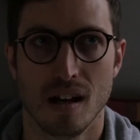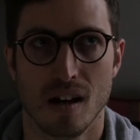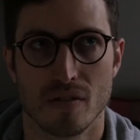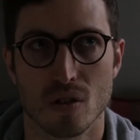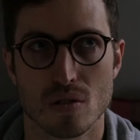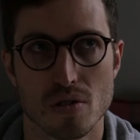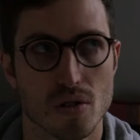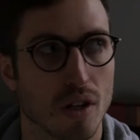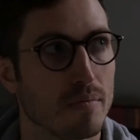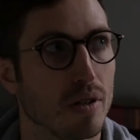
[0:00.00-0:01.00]
I've got
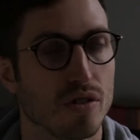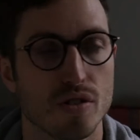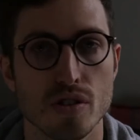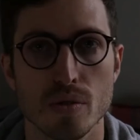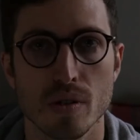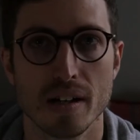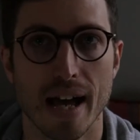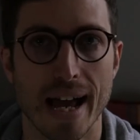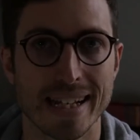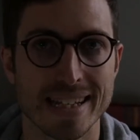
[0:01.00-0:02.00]
some newer
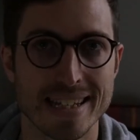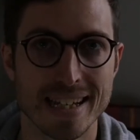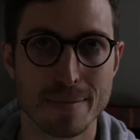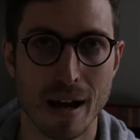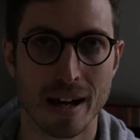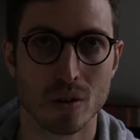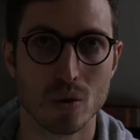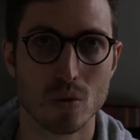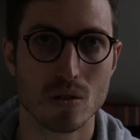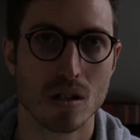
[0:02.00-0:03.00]
LED
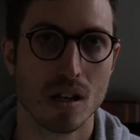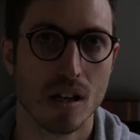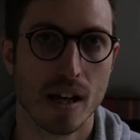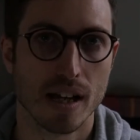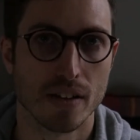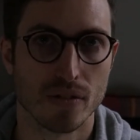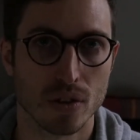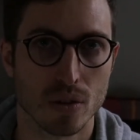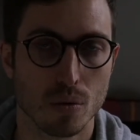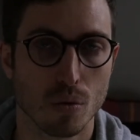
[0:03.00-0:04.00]
panels. If
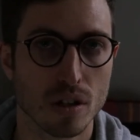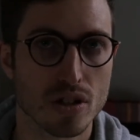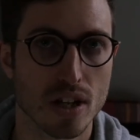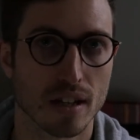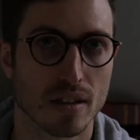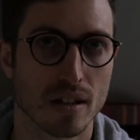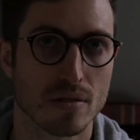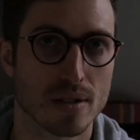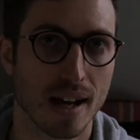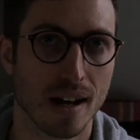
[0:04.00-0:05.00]
you want to check
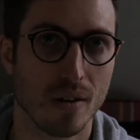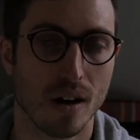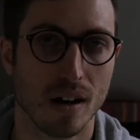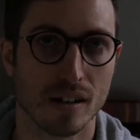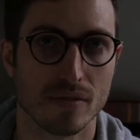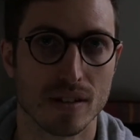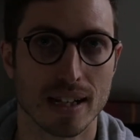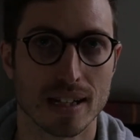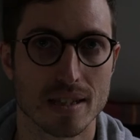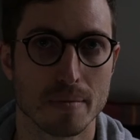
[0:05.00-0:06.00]
those out, I've
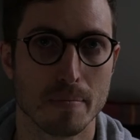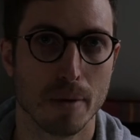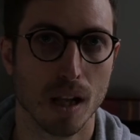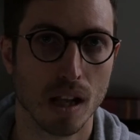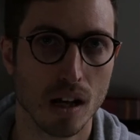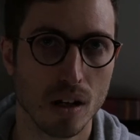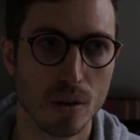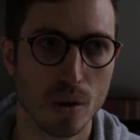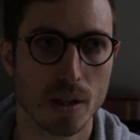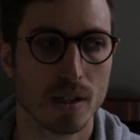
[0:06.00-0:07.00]
linked them
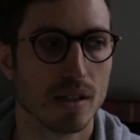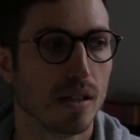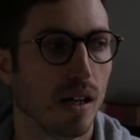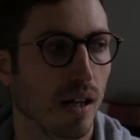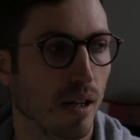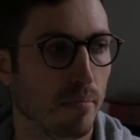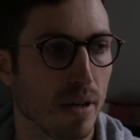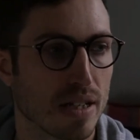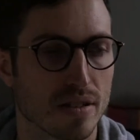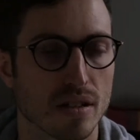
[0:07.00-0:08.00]
below,
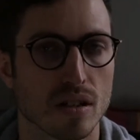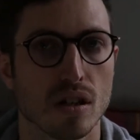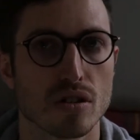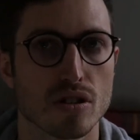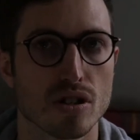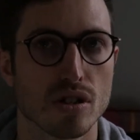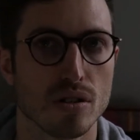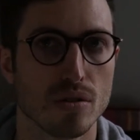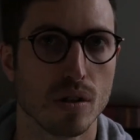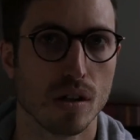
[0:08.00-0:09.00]
but it's going to cost
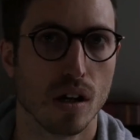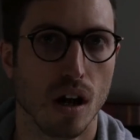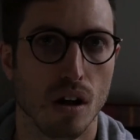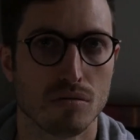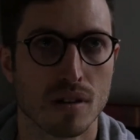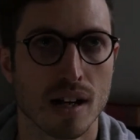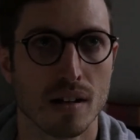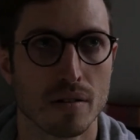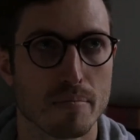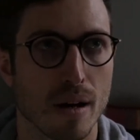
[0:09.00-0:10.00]
you
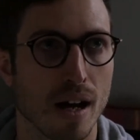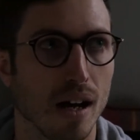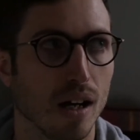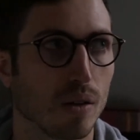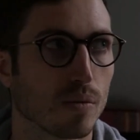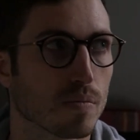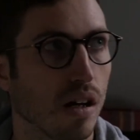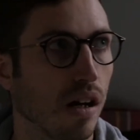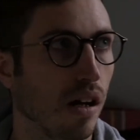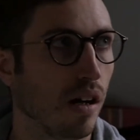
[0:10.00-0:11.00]
around about
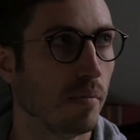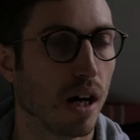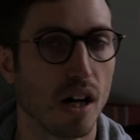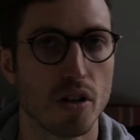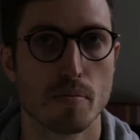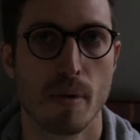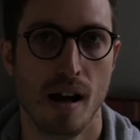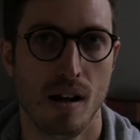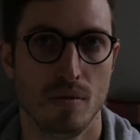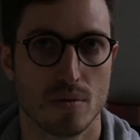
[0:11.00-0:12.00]

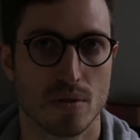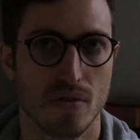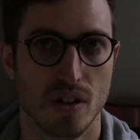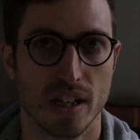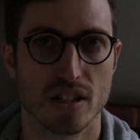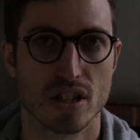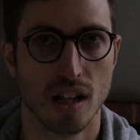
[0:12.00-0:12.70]
£100 for each